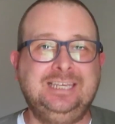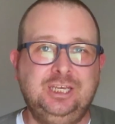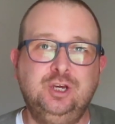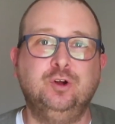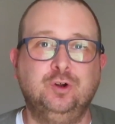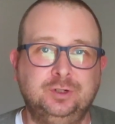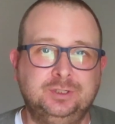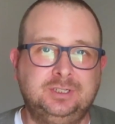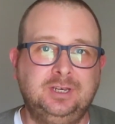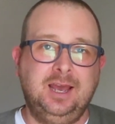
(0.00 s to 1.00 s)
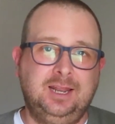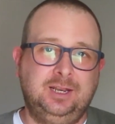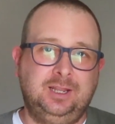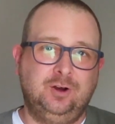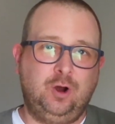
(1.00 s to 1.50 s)
years,
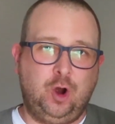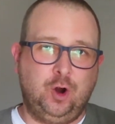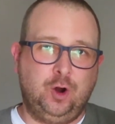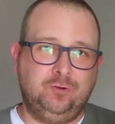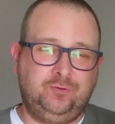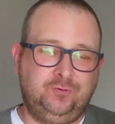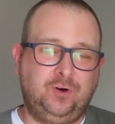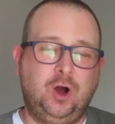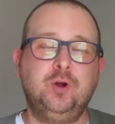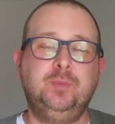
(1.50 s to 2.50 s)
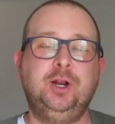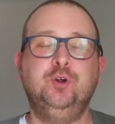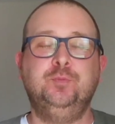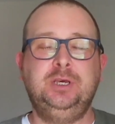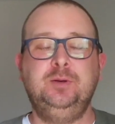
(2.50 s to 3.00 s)
and there are far
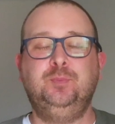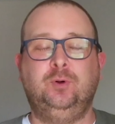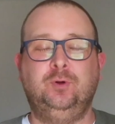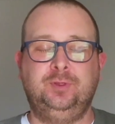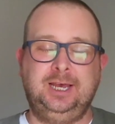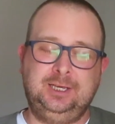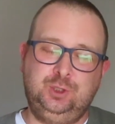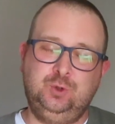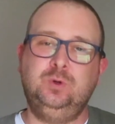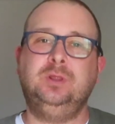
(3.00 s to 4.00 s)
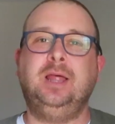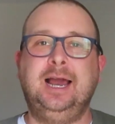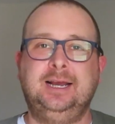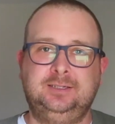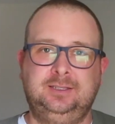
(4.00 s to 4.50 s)
better people that
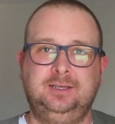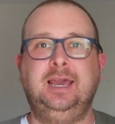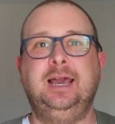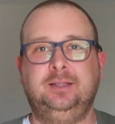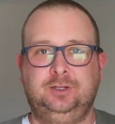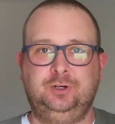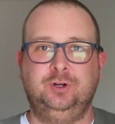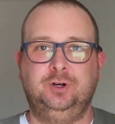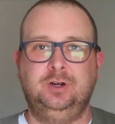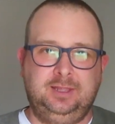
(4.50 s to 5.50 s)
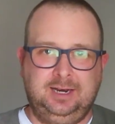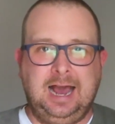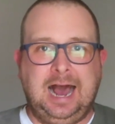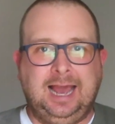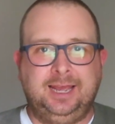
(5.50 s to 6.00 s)
utilize the calendar than
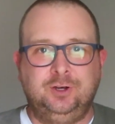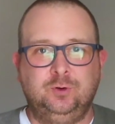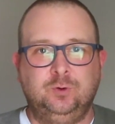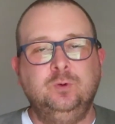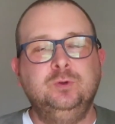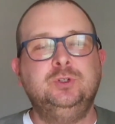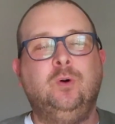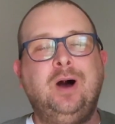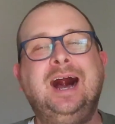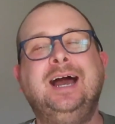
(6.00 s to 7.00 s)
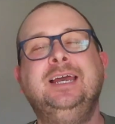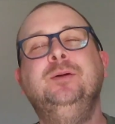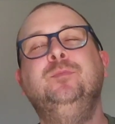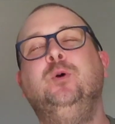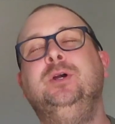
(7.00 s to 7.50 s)
I do. So I
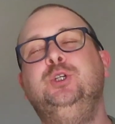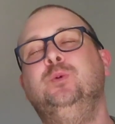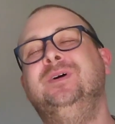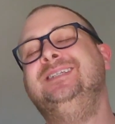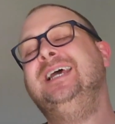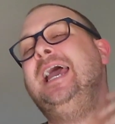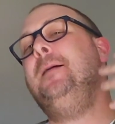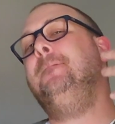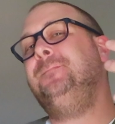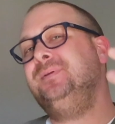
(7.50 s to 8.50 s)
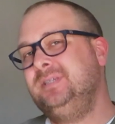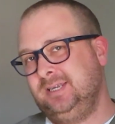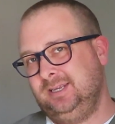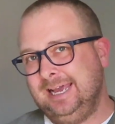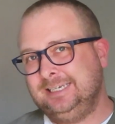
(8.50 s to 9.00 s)
am going to
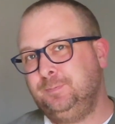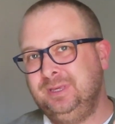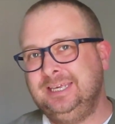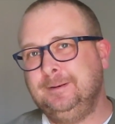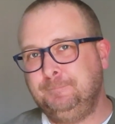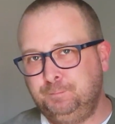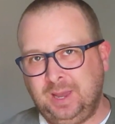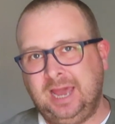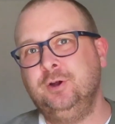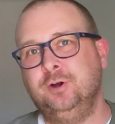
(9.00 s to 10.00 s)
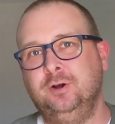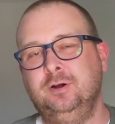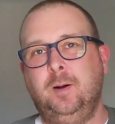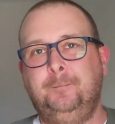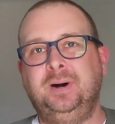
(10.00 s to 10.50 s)
attempt at being better
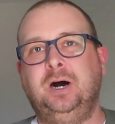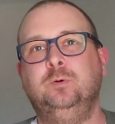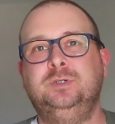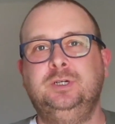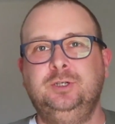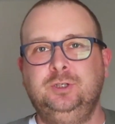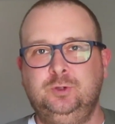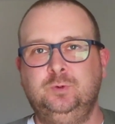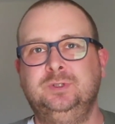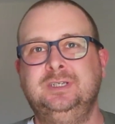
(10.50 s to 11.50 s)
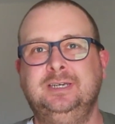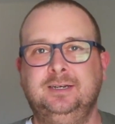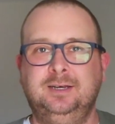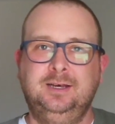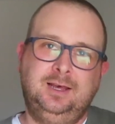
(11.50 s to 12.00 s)
about
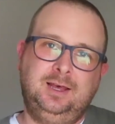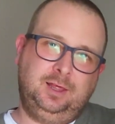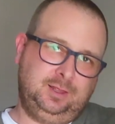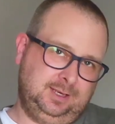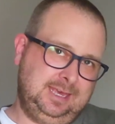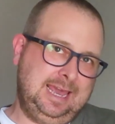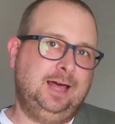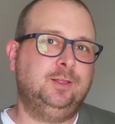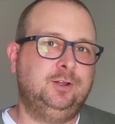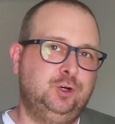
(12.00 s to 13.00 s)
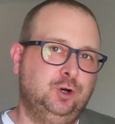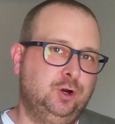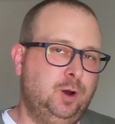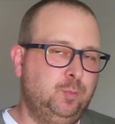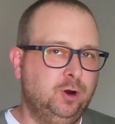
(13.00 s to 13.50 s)
using the
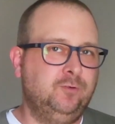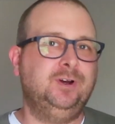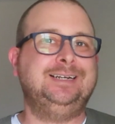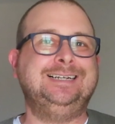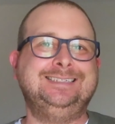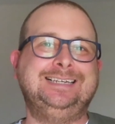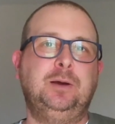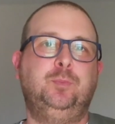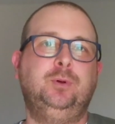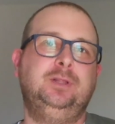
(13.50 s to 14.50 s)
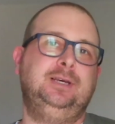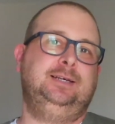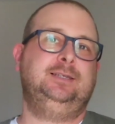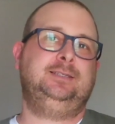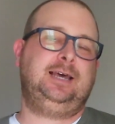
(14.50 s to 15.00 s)
calendar. A perfect example
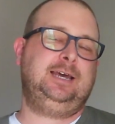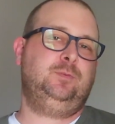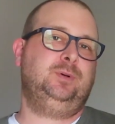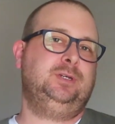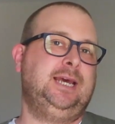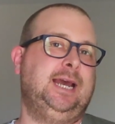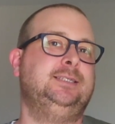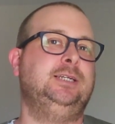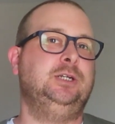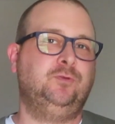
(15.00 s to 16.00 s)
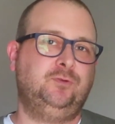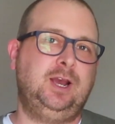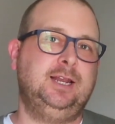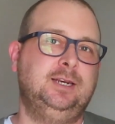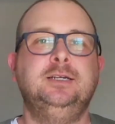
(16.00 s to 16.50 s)
is I have been texting a
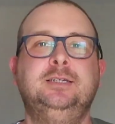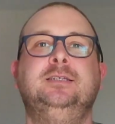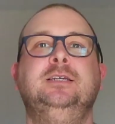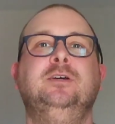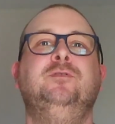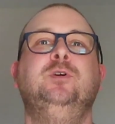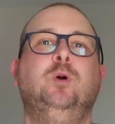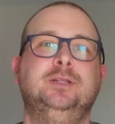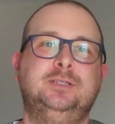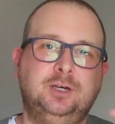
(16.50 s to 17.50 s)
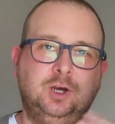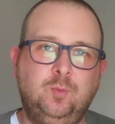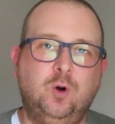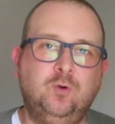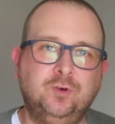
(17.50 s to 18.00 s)
friend to see if he wants to
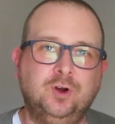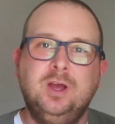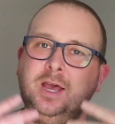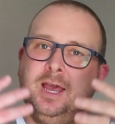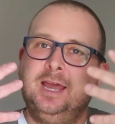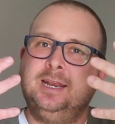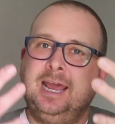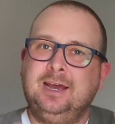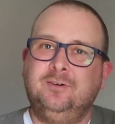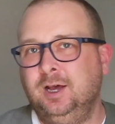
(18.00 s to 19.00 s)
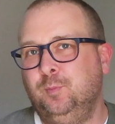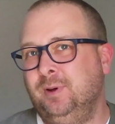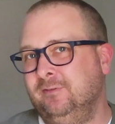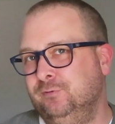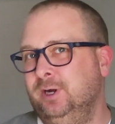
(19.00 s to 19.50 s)
come over and have a
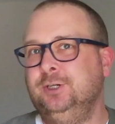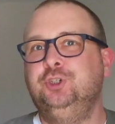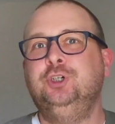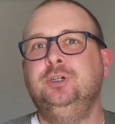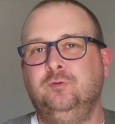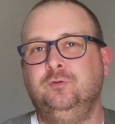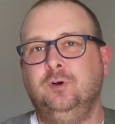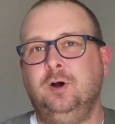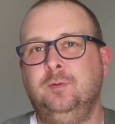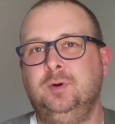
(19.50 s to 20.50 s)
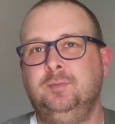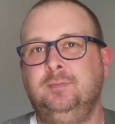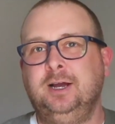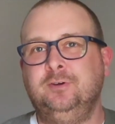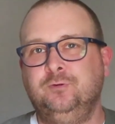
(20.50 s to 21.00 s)
beverage from
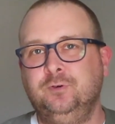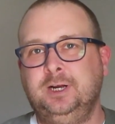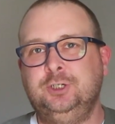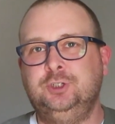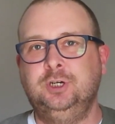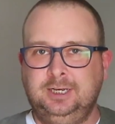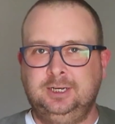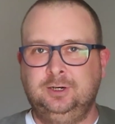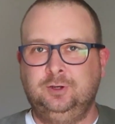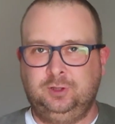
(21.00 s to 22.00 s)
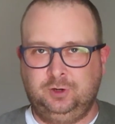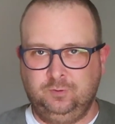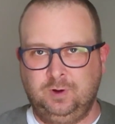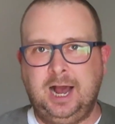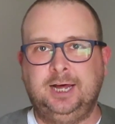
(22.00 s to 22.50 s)
my fridge in the
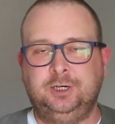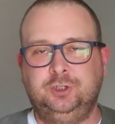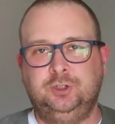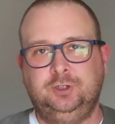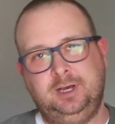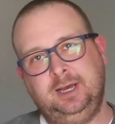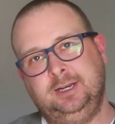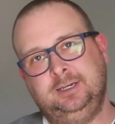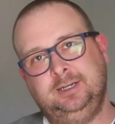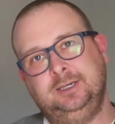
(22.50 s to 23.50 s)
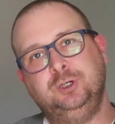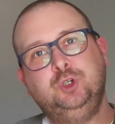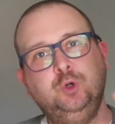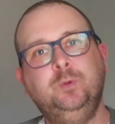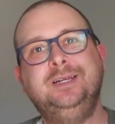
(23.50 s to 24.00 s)
garage. And in
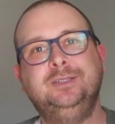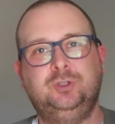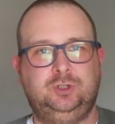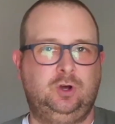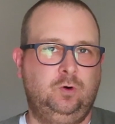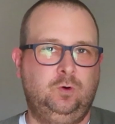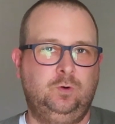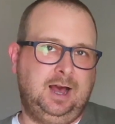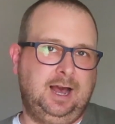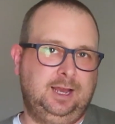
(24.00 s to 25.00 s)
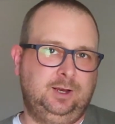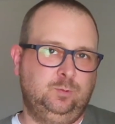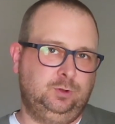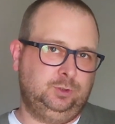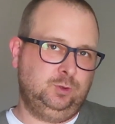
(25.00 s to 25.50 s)
doing so, I
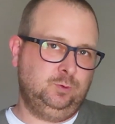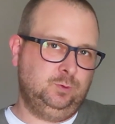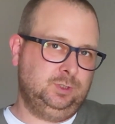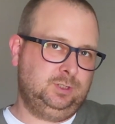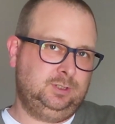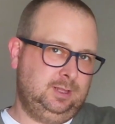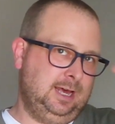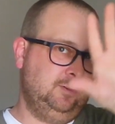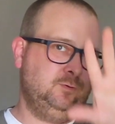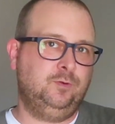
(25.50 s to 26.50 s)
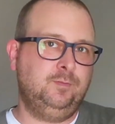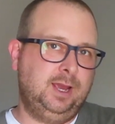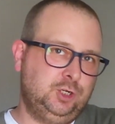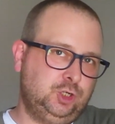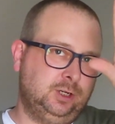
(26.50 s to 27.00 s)
will use that
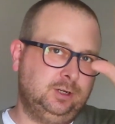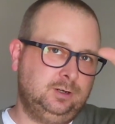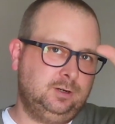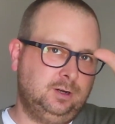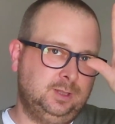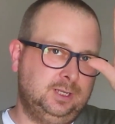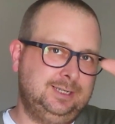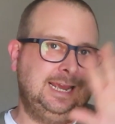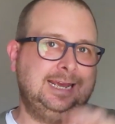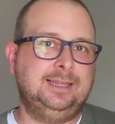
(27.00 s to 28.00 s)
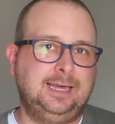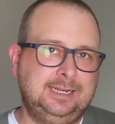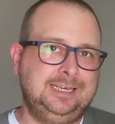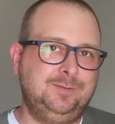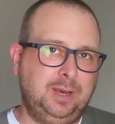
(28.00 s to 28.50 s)
information on the day that
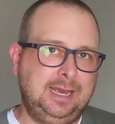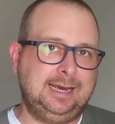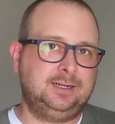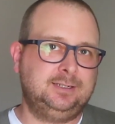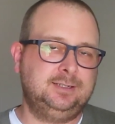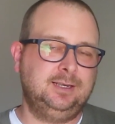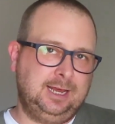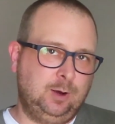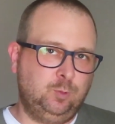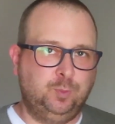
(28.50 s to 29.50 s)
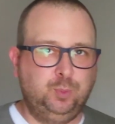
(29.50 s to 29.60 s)
he picks and I will